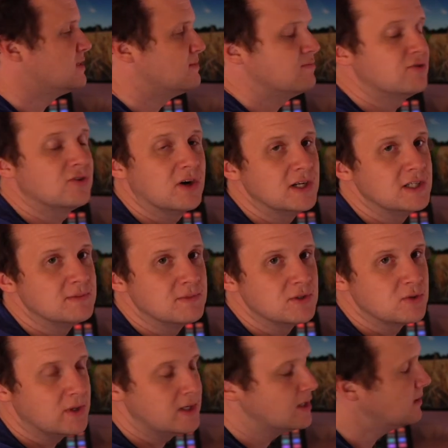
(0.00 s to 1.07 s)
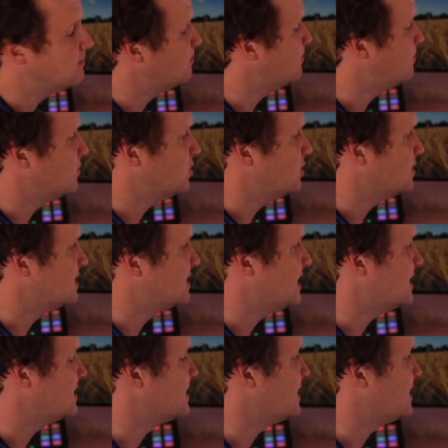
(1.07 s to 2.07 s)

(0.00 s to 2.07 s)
in price between a sort of six